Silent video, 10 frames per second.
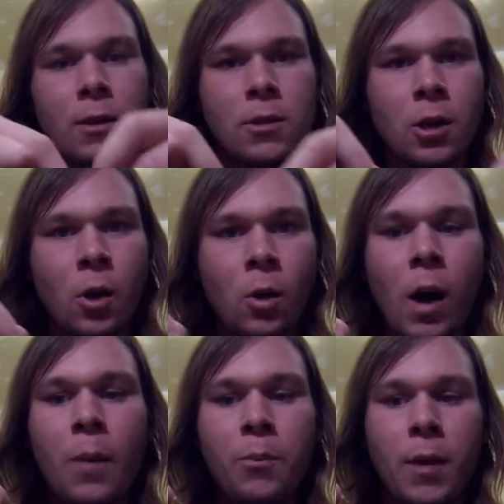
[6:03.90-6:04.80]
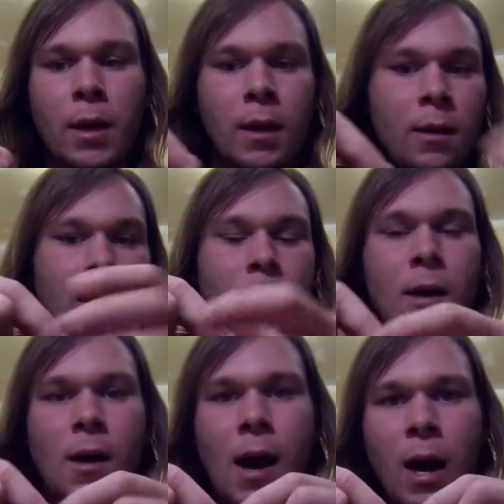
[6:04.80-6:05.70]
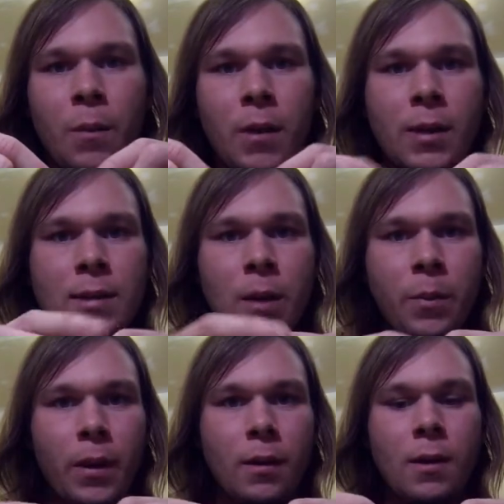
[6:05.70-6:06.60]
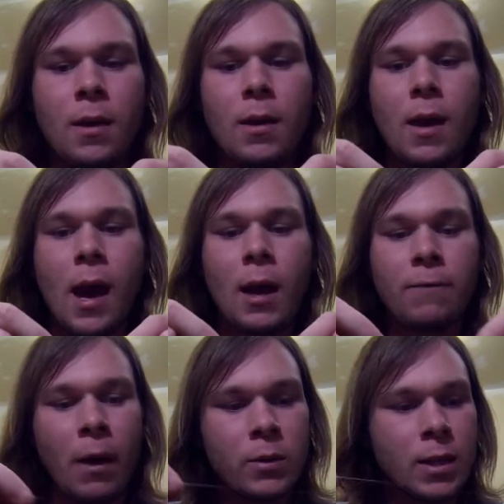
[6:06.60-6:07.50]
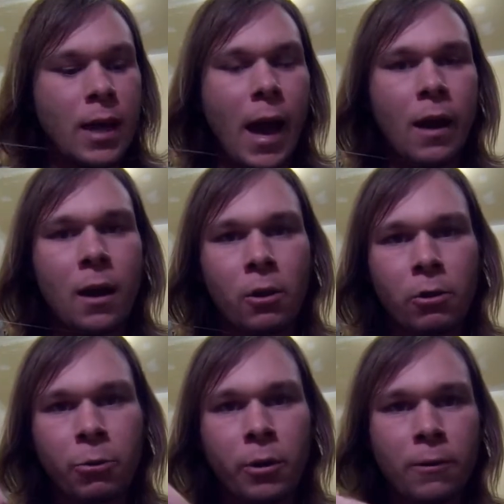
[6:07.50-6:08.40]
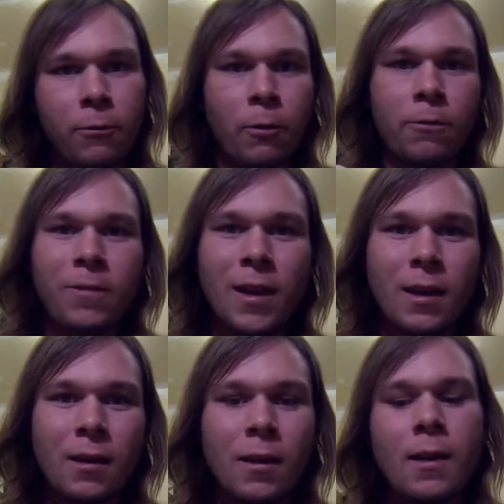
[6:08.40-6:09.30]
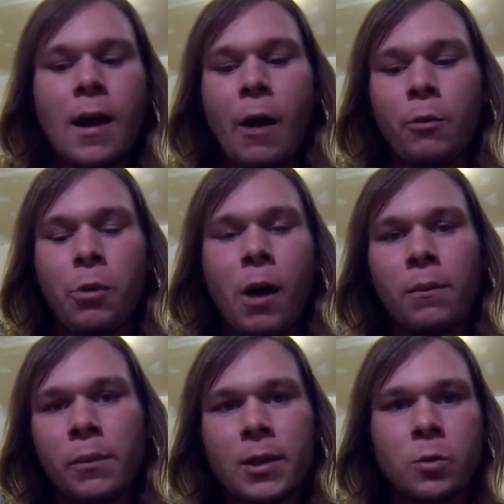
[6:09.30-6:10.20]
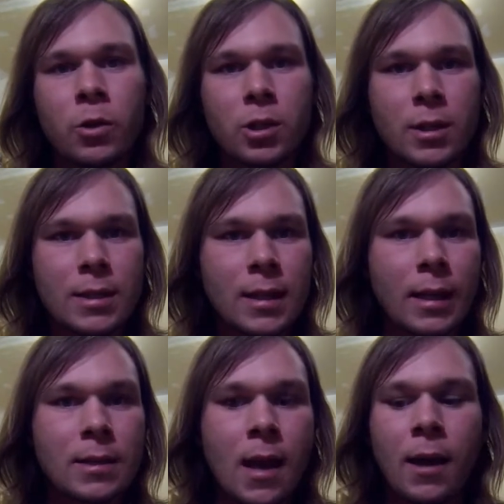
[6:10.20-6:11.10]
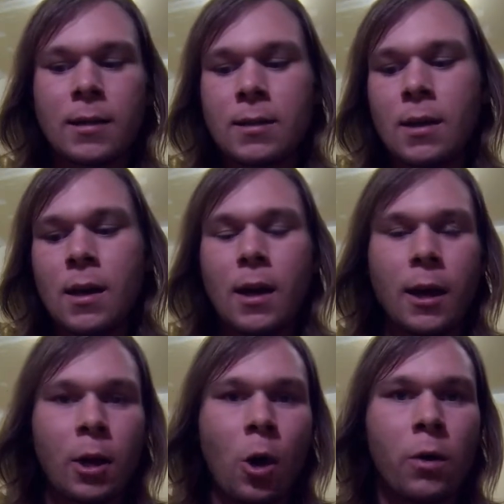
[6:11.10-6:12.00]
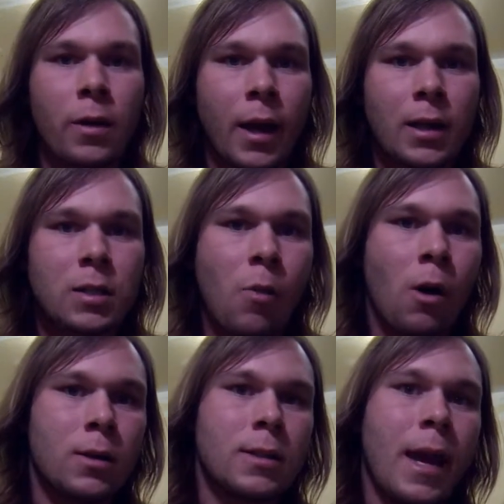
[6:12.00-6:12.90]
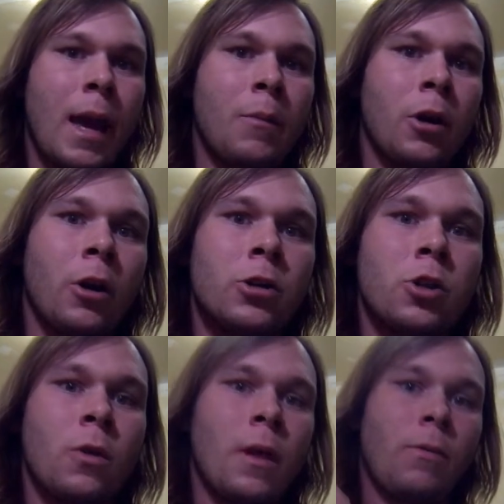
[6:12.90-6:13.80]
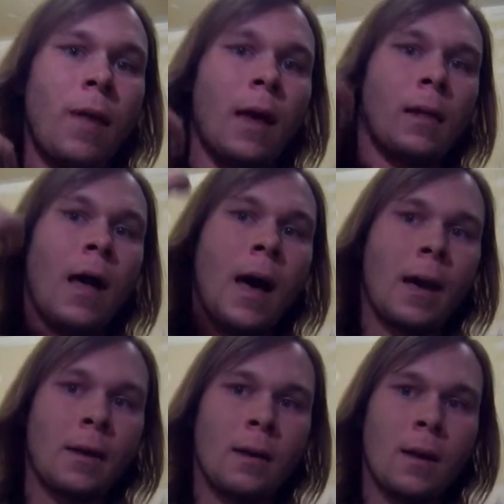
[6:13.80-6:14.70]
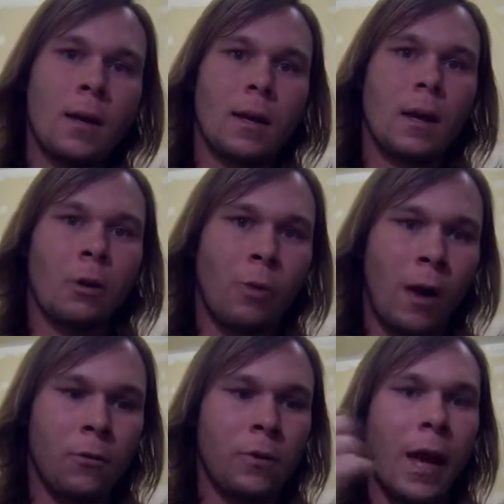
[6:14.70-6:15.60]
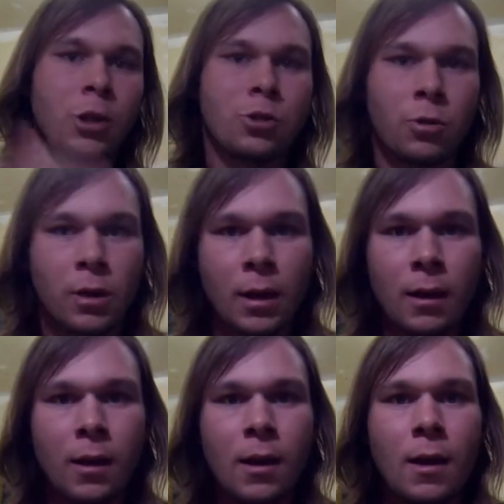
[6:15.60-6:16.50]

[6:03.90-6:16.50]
to go up any in tippet. If I was going to add another 3 or 4 feet, I would probably switch it to 6X and go to the next smallest diameter so that that line can unravel naturally,